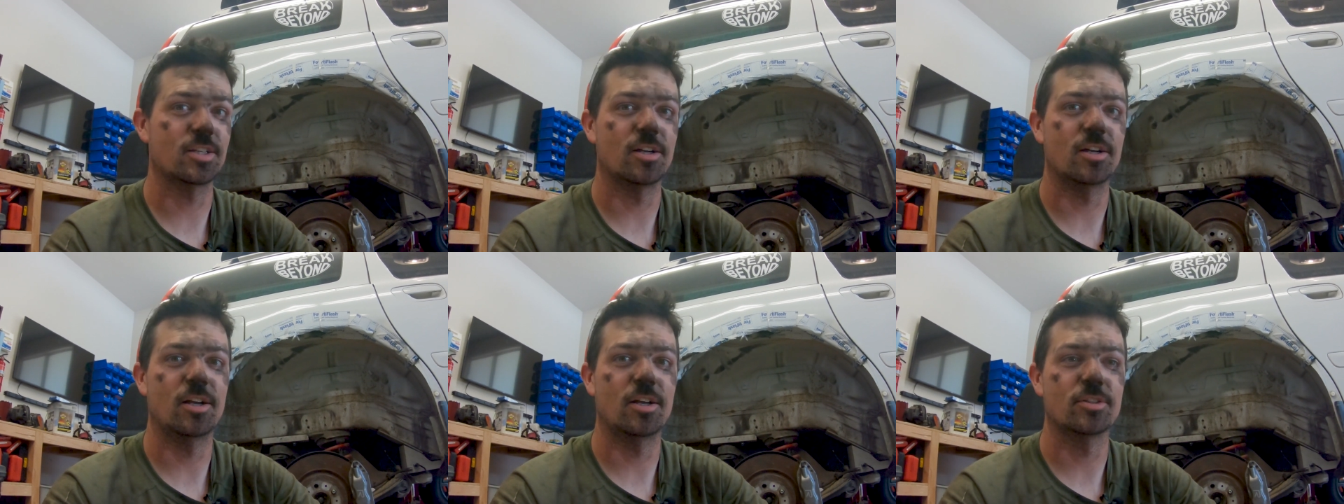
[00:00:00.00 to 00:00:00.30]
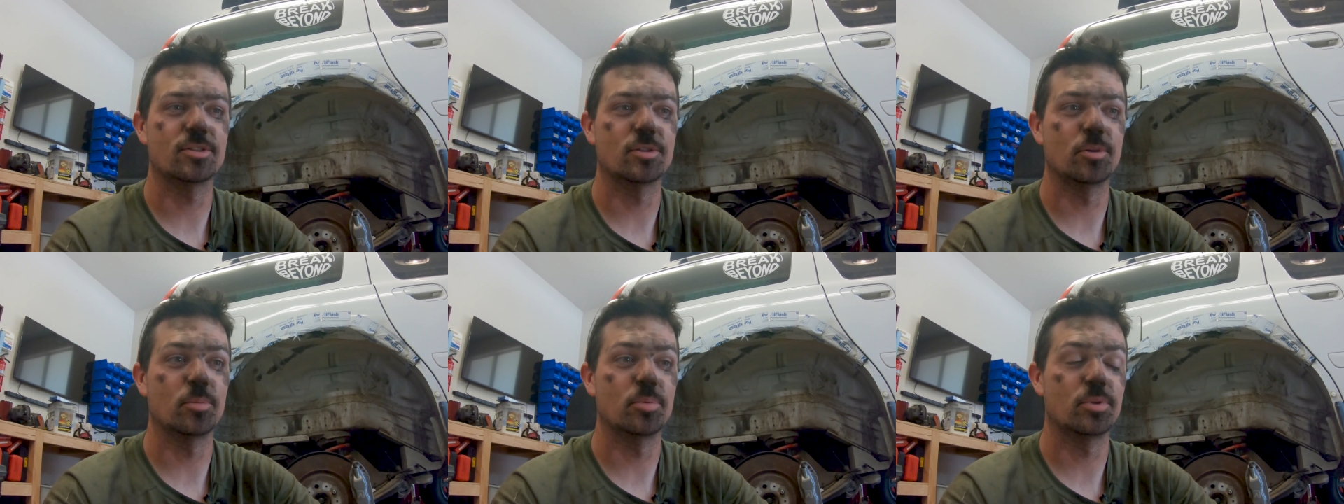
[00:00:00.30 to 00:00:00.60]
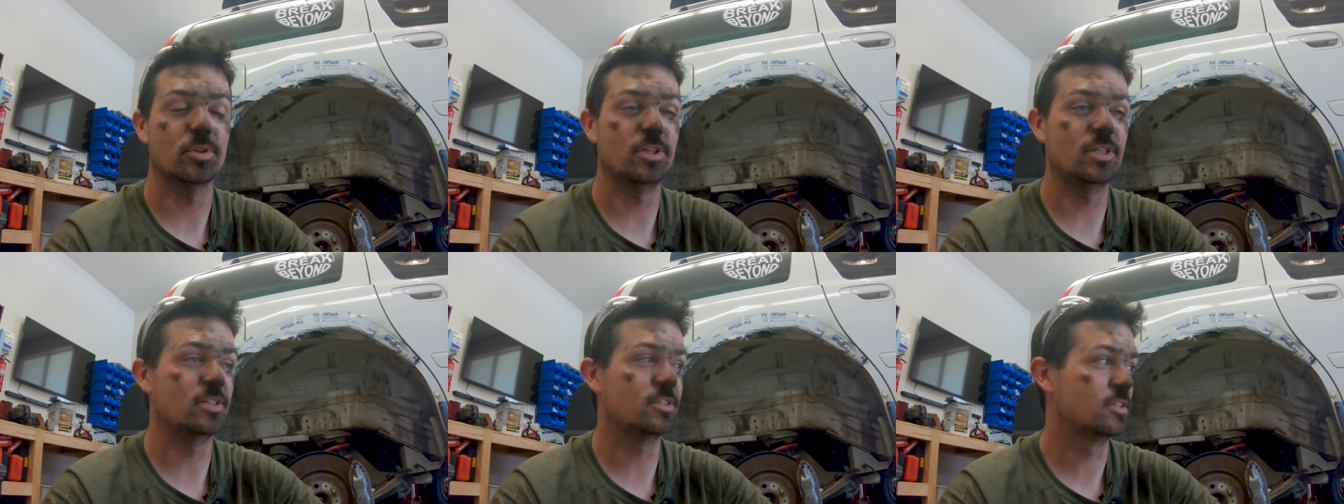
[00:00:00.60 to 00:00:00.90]
Uh, so
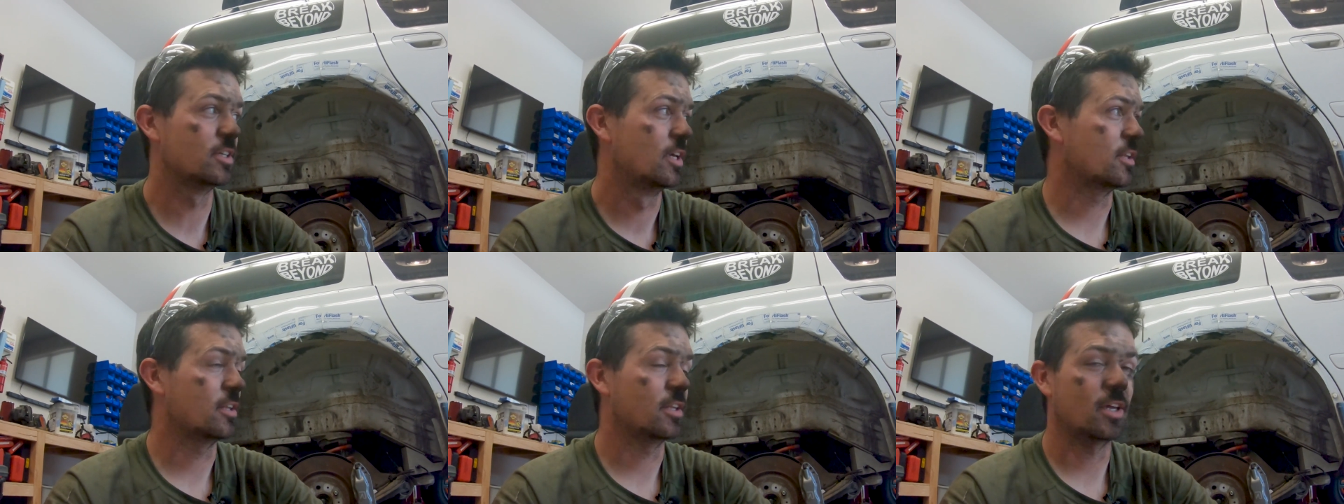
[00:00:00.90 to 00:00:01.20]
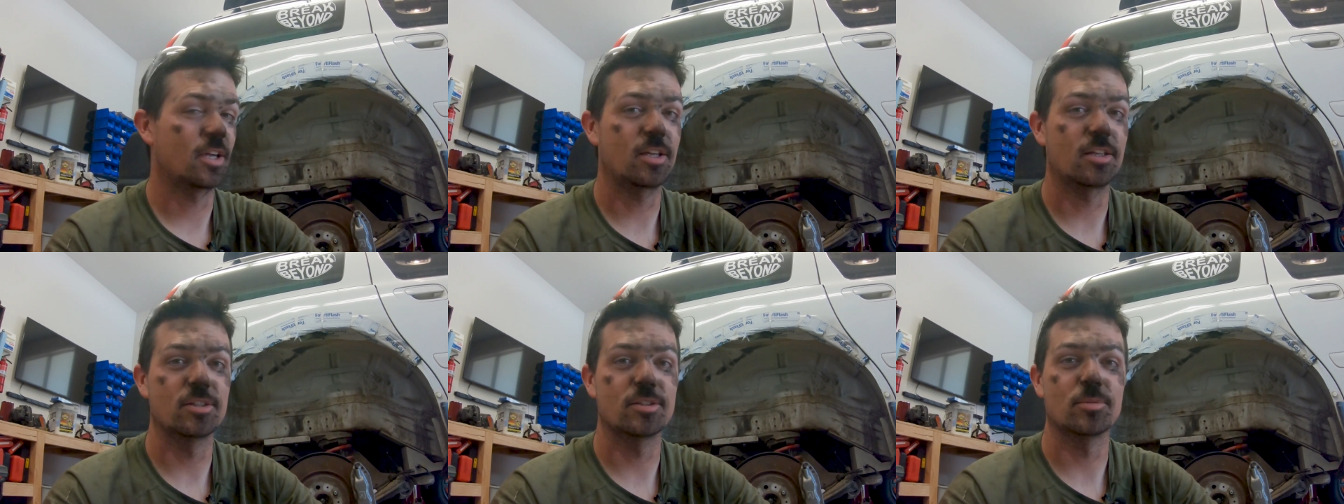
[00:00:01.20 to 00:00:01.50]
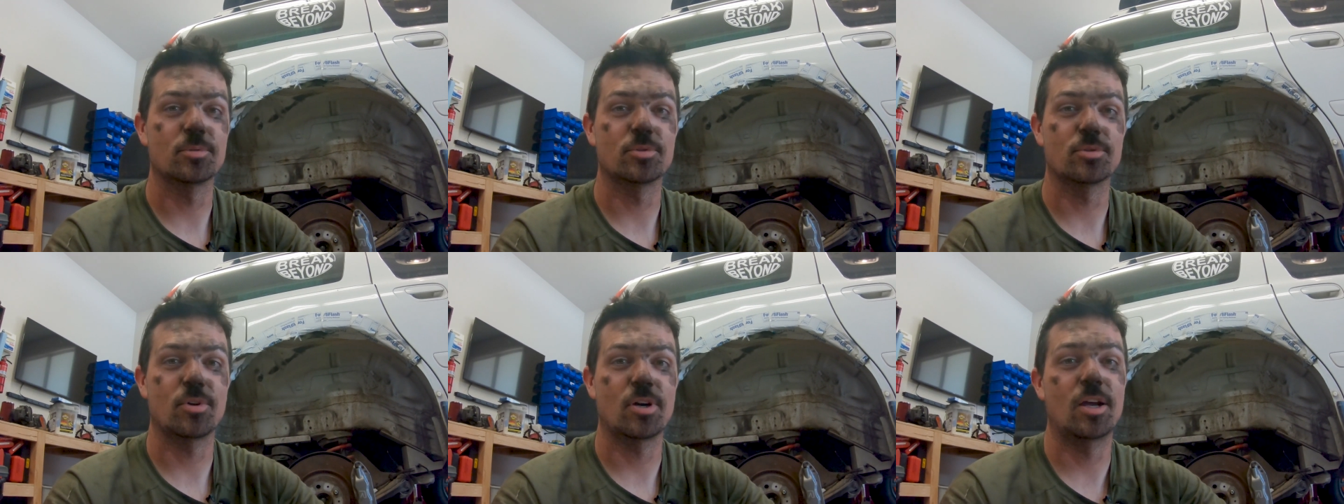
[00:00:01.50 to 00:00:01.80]
please like and
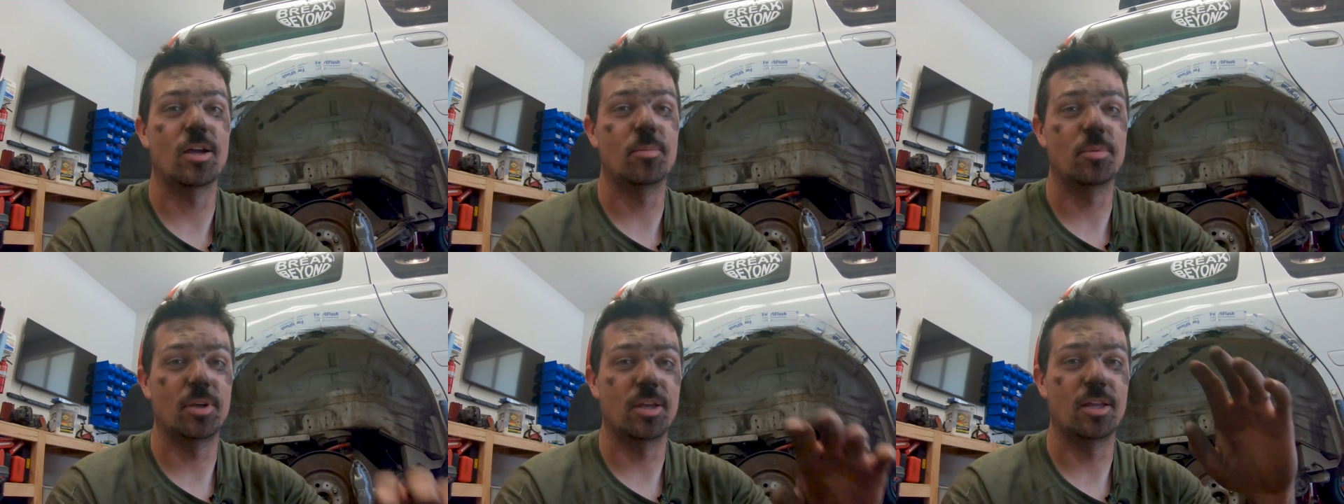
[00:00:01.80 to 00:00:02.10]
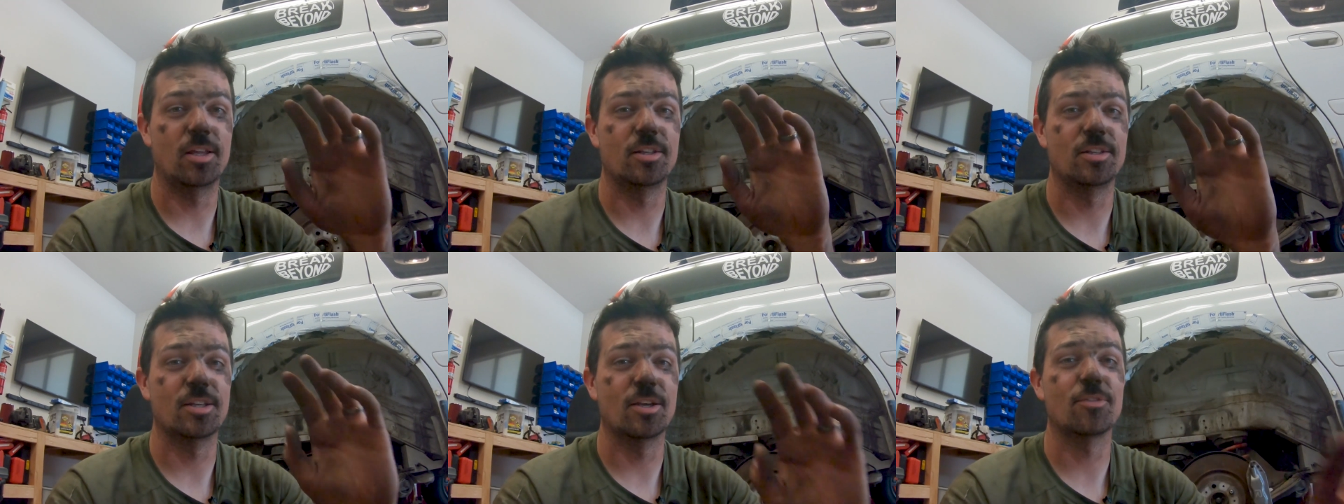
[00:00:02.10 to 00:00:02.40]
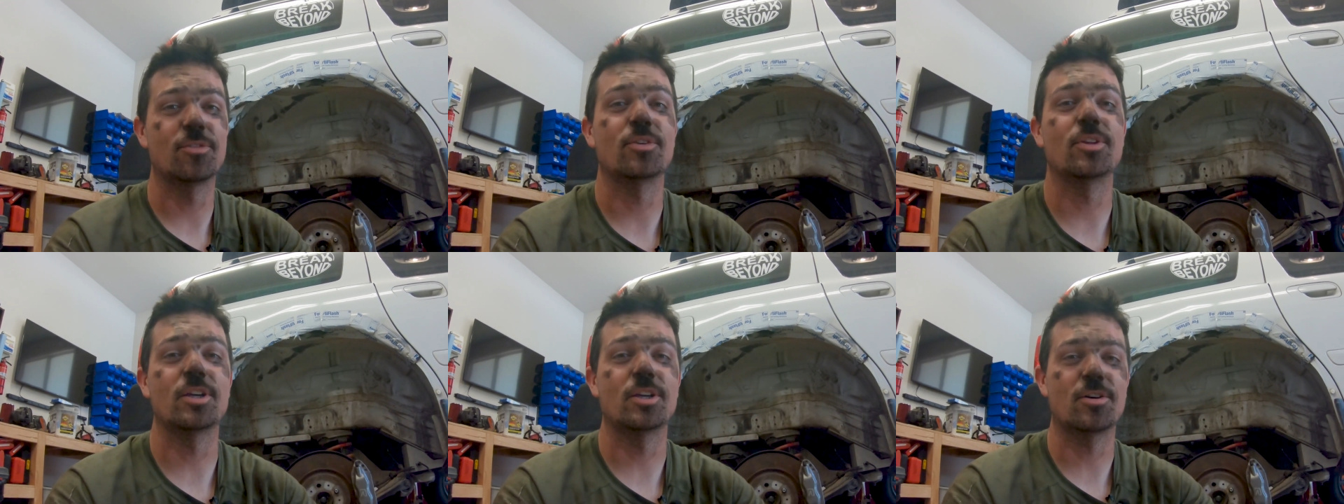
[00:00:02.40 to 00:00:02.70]
subscribe, and
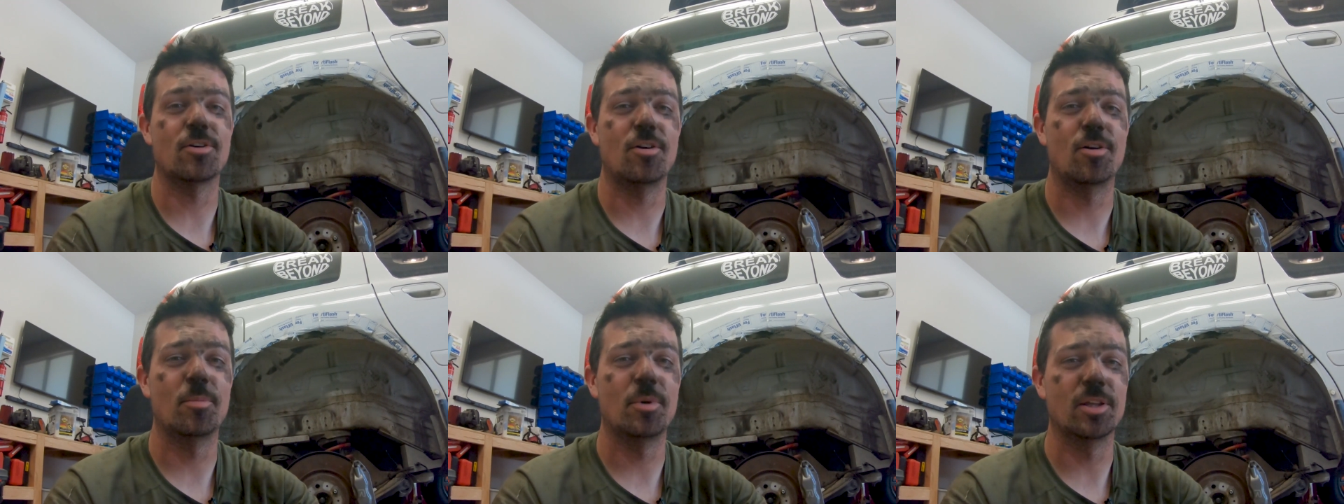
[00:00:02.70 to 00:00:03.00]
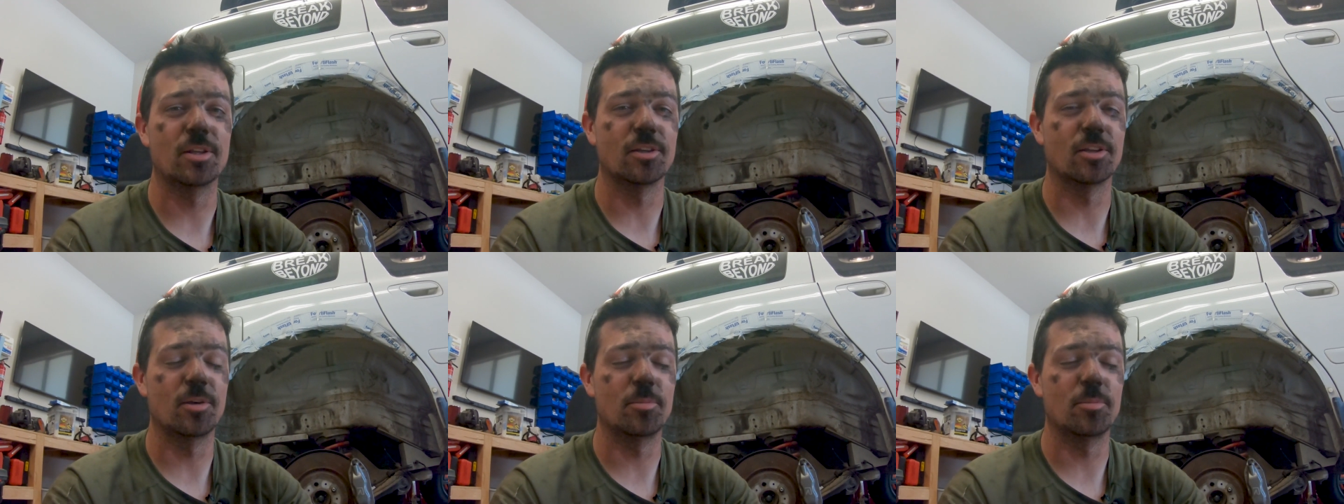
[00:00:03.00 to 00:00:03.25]
definitely comment.